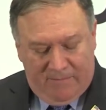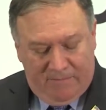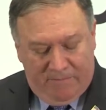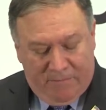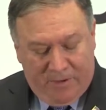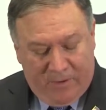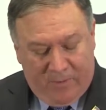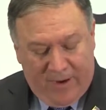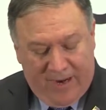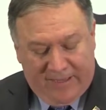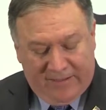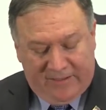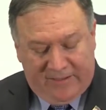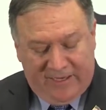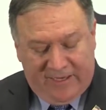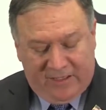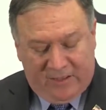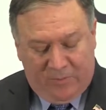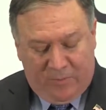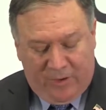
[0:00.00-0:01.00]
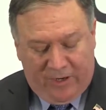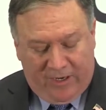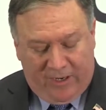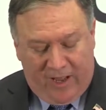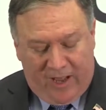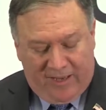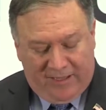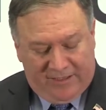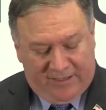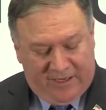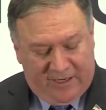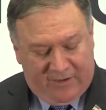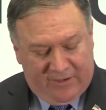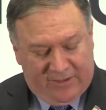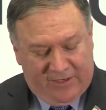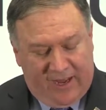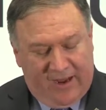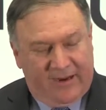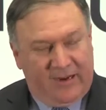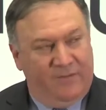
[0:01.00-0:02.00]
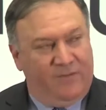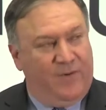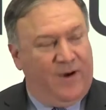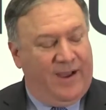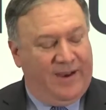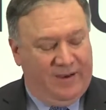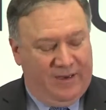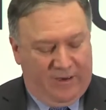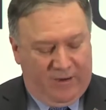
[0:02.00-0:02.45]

But Iran's state-supported lawless terror is not confined to